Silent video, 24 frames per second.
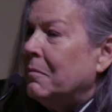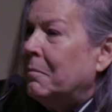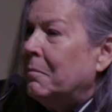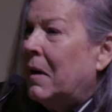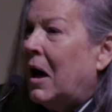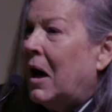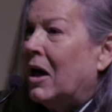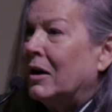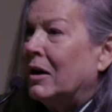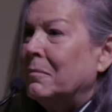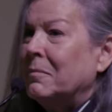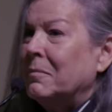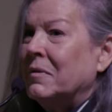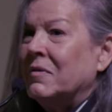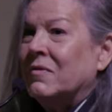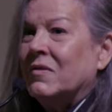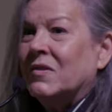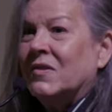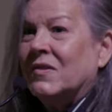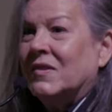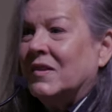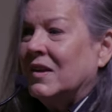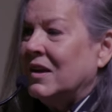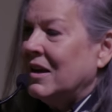the bottom of the
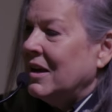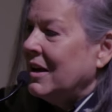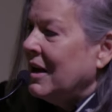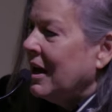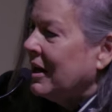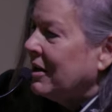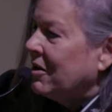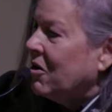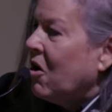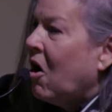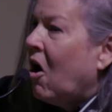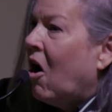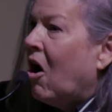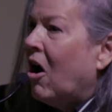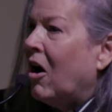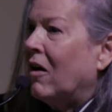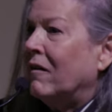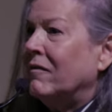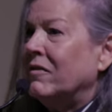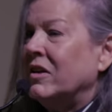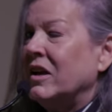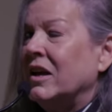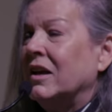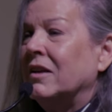sea had
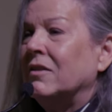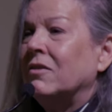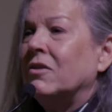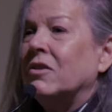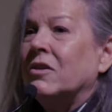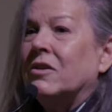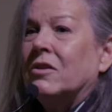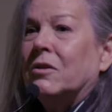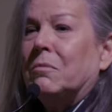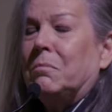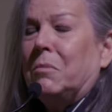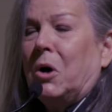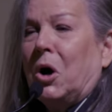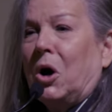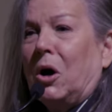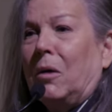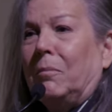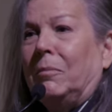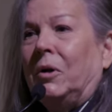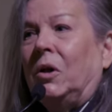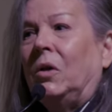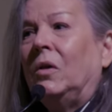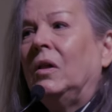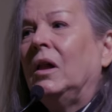carved into the
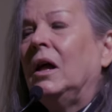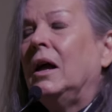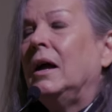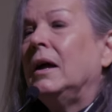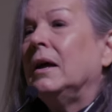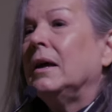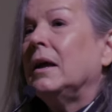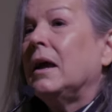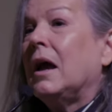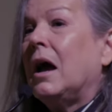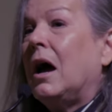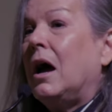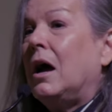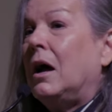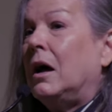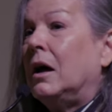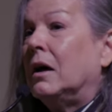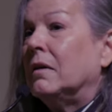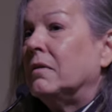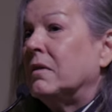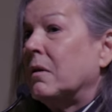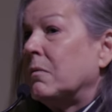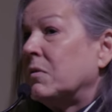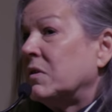marble.
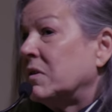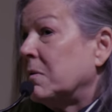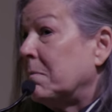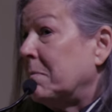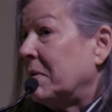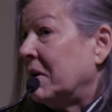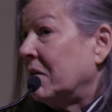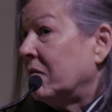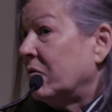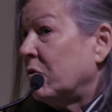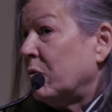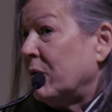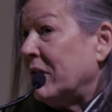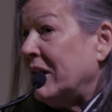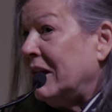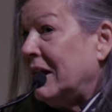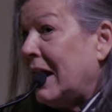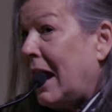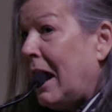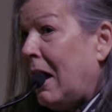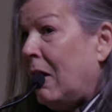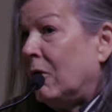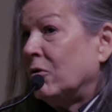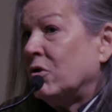Uh, there was a bit of green
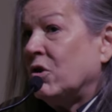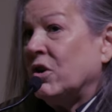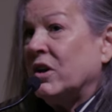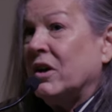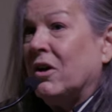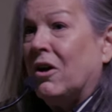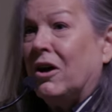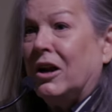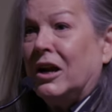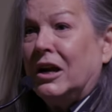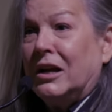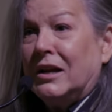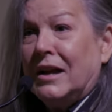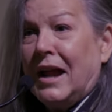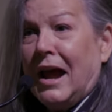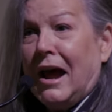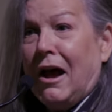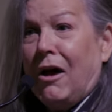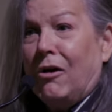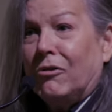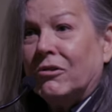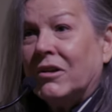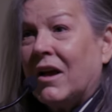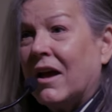algae on it
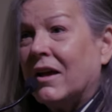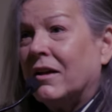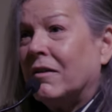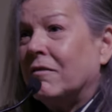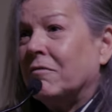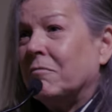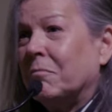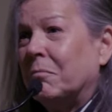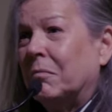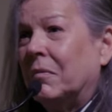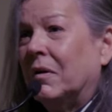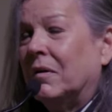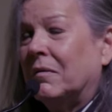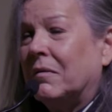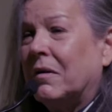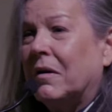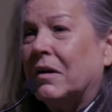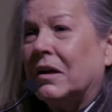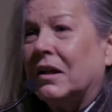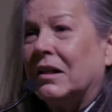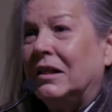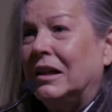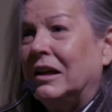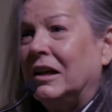now, kind of
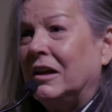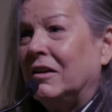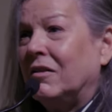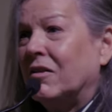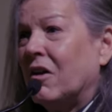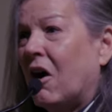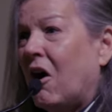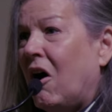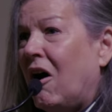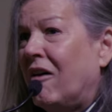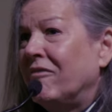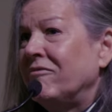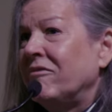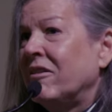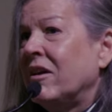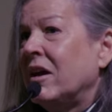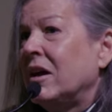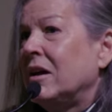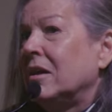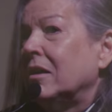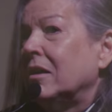cleaned off.